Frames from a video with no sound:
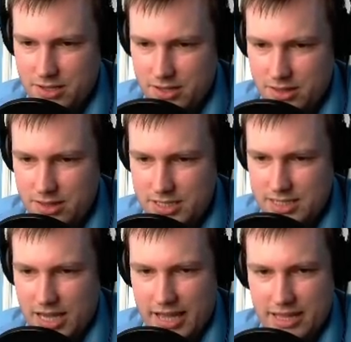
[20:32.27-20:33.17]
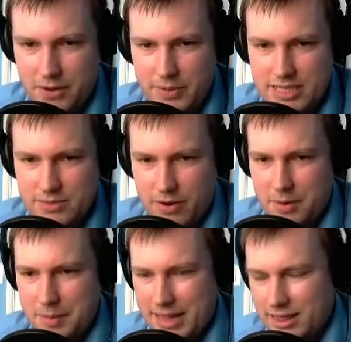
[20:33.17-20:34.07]
This guy, though, we need to worry
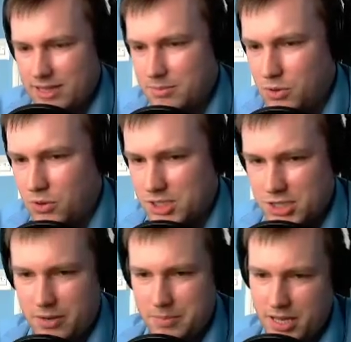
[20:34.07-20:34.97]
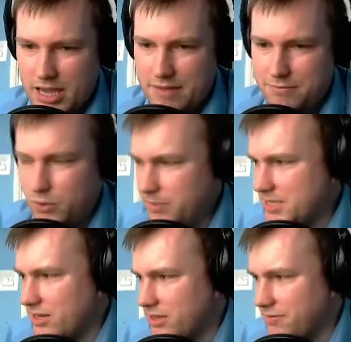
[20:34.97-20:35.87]
about a little more. So I'm going to have
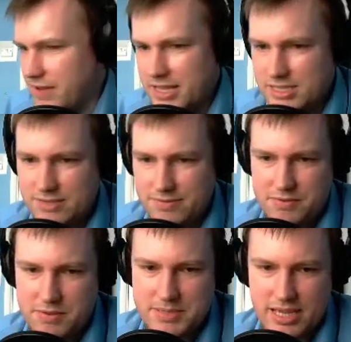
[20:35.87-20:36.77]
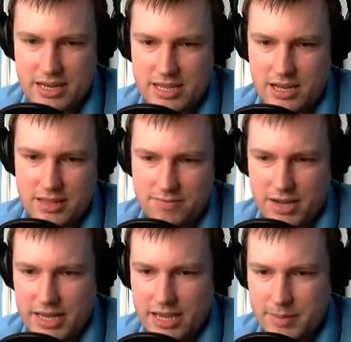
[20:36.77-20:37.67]
40% on defense, 50%
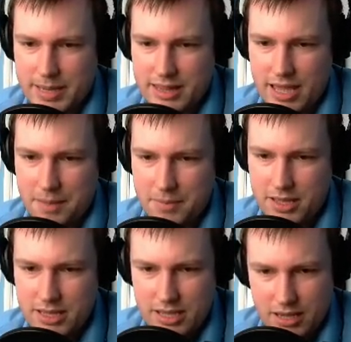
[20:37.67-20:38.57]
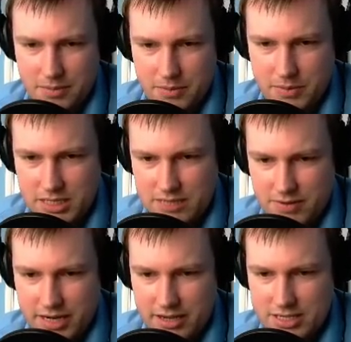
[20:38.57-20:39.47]
finding out about them. And what I need to
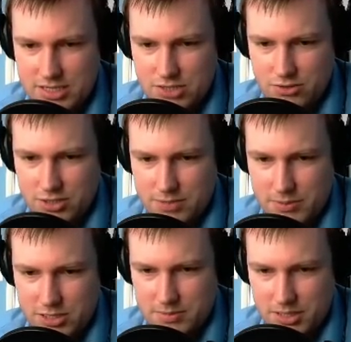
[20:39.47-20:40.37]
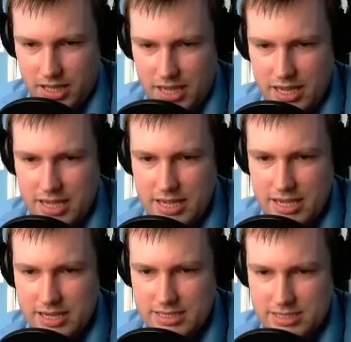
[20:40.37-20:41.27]
find out as soon as possible
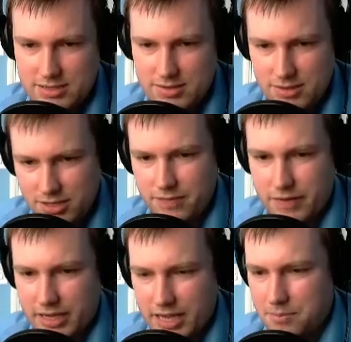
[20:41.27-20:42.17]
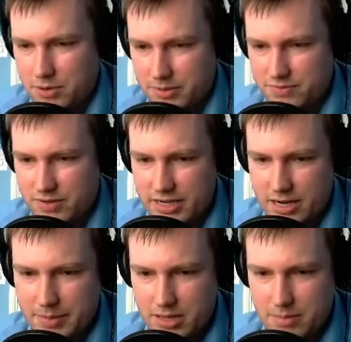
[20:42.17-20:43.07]
is... The only thing I can pretty much find out
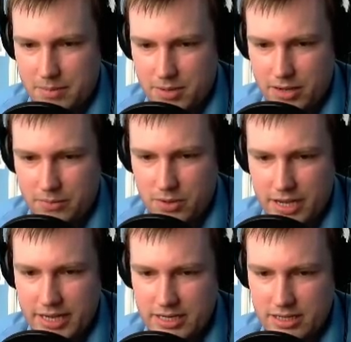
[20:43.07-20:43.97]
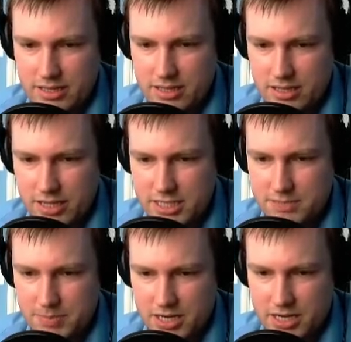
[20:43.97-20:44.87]
about them, empire-wide
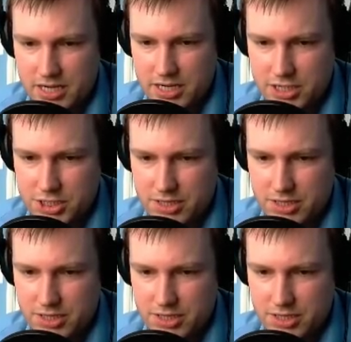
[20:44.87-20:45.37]
espionage.